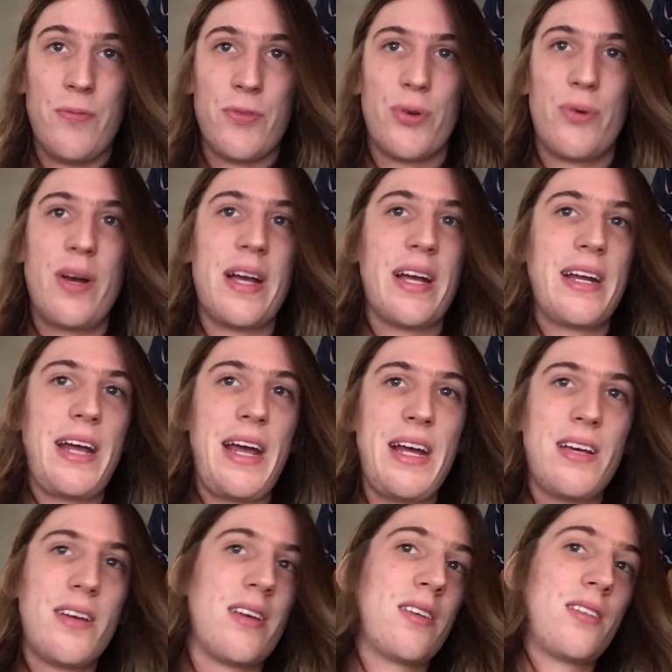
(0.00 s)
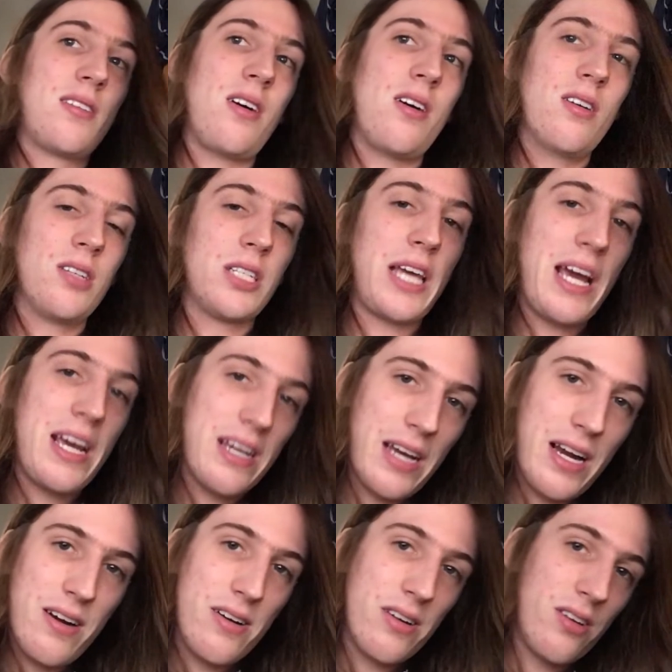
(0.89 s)
Greg and Angus are gay
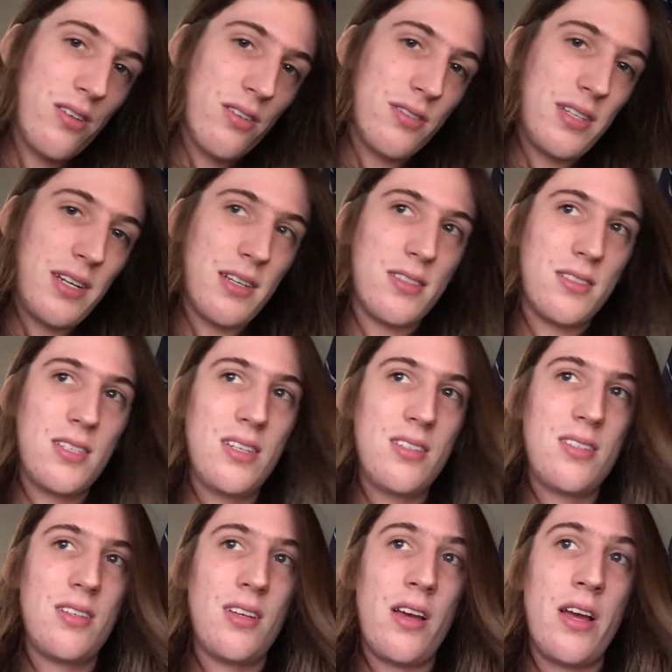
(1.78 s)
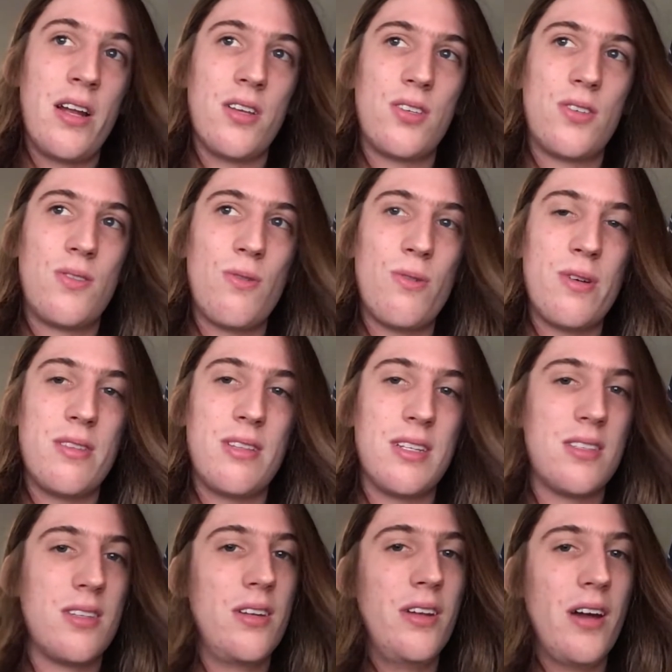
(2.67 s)
characters that exist in a story
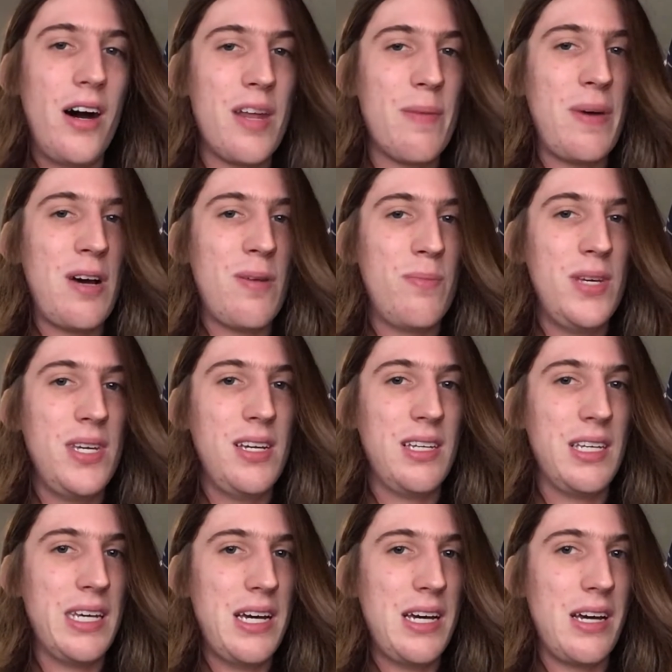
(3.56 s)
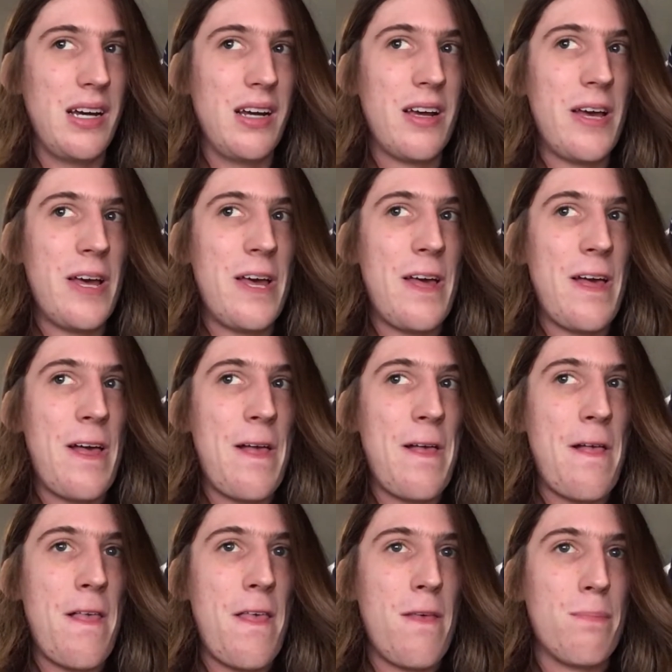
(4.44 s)
that's not about being gay,
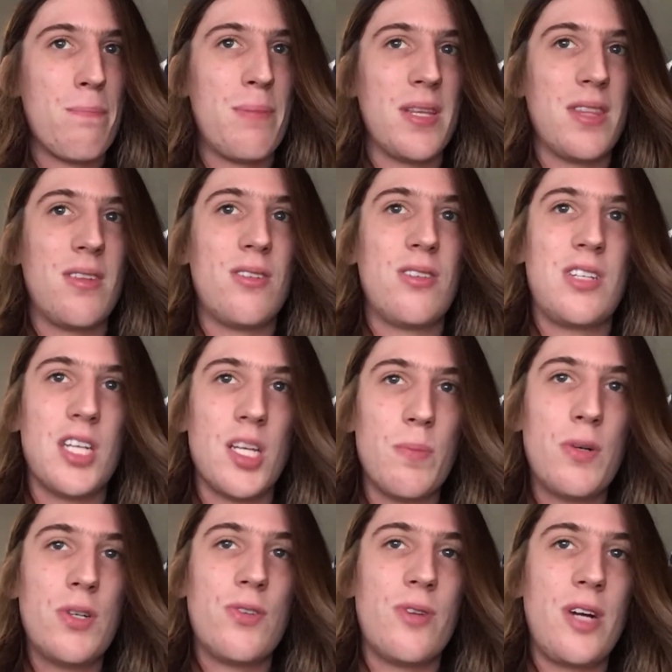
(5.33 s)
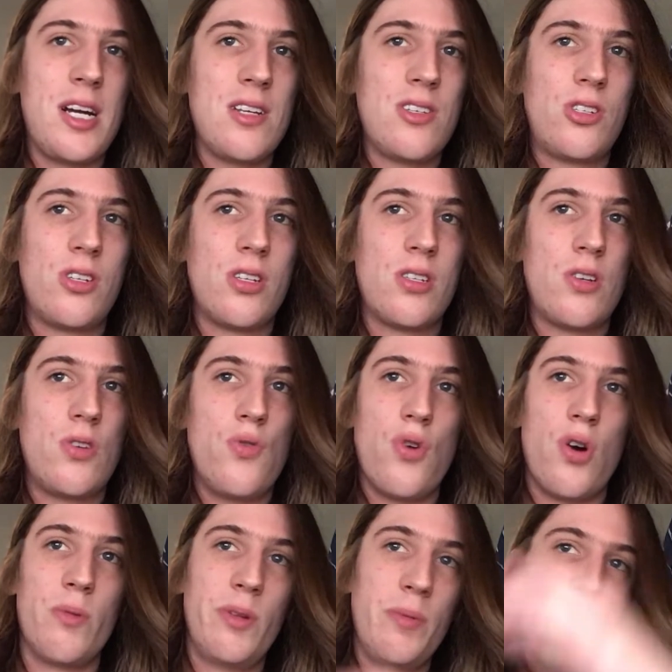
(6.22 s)
but they're still portrayed as just
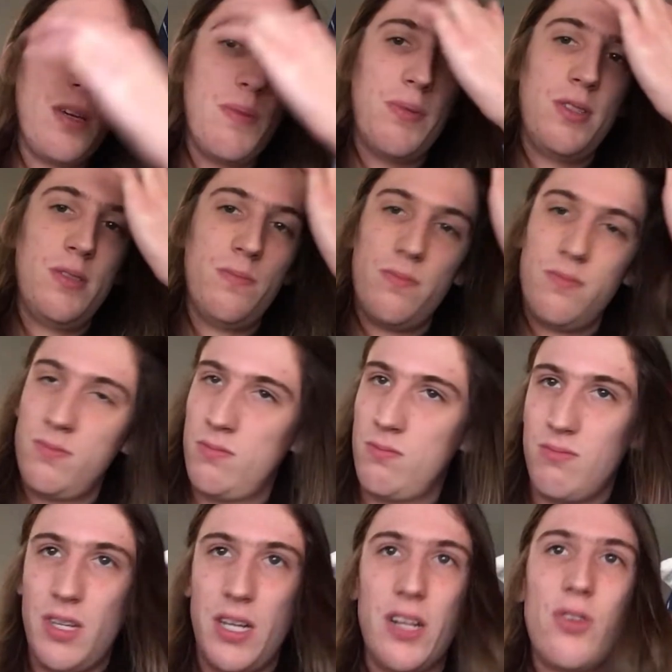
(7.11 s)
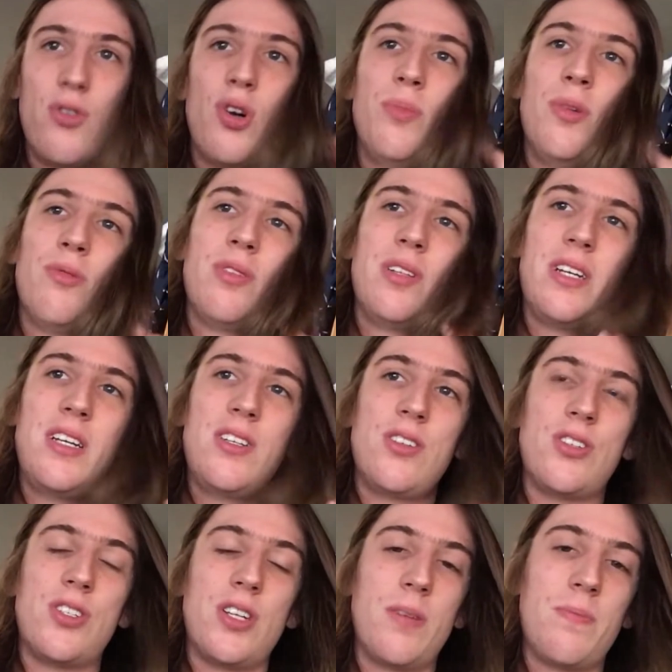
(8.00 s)
normal people in a normal
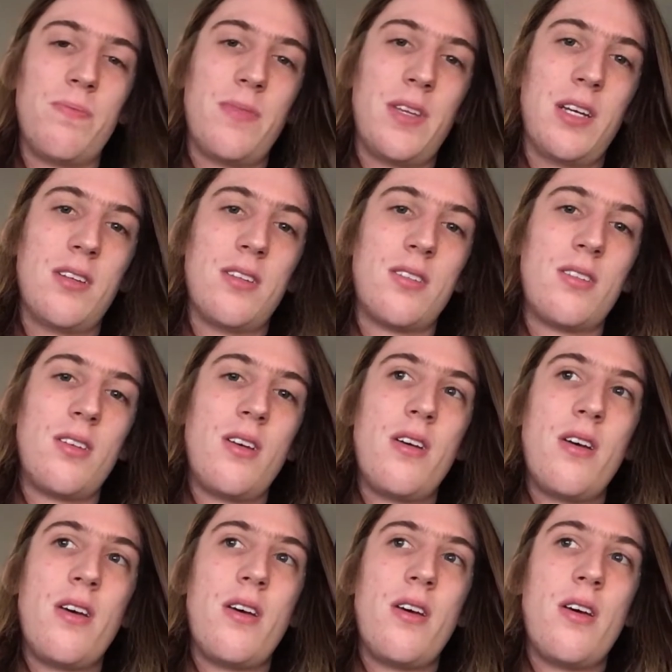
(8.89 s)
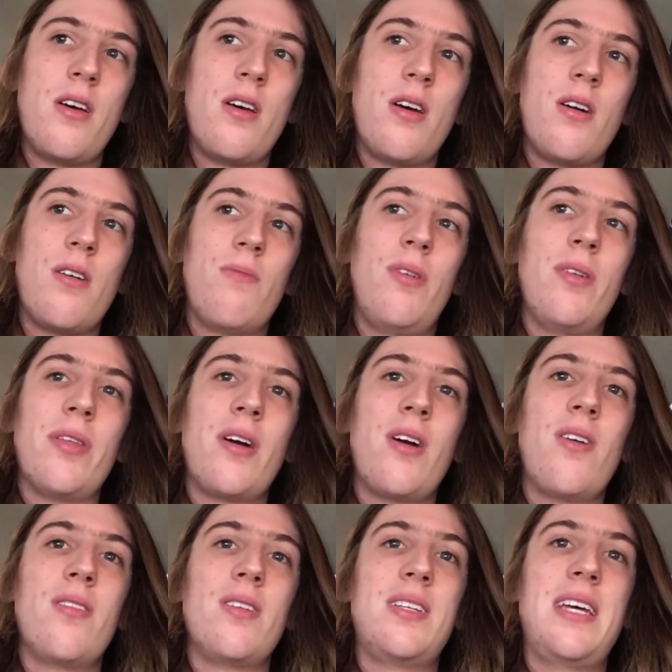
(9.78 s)
relationship, and while
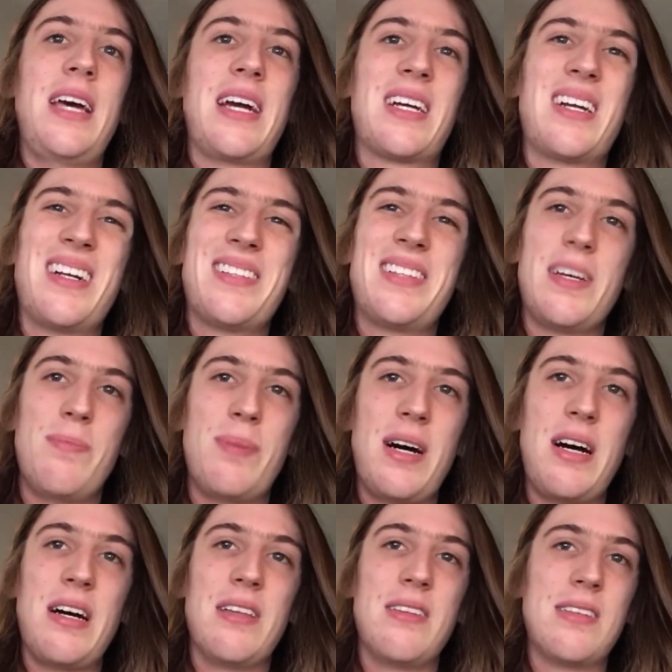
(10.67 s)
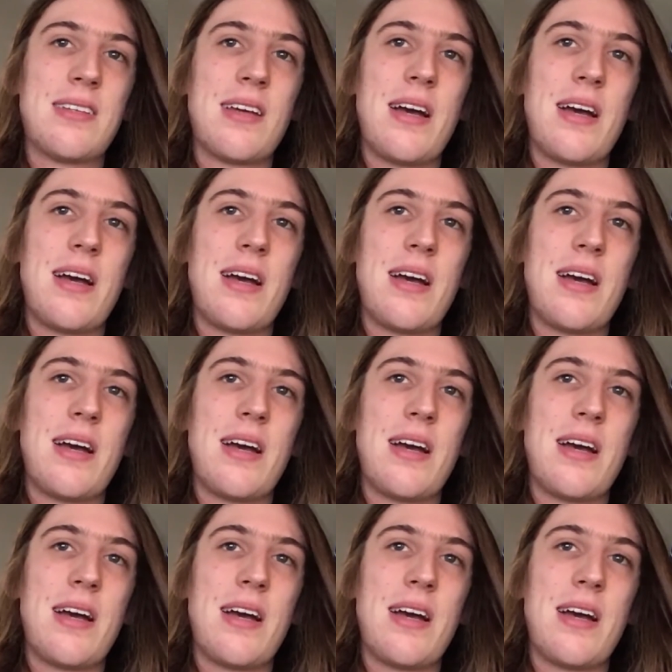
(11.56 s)
they aren't technically bi, this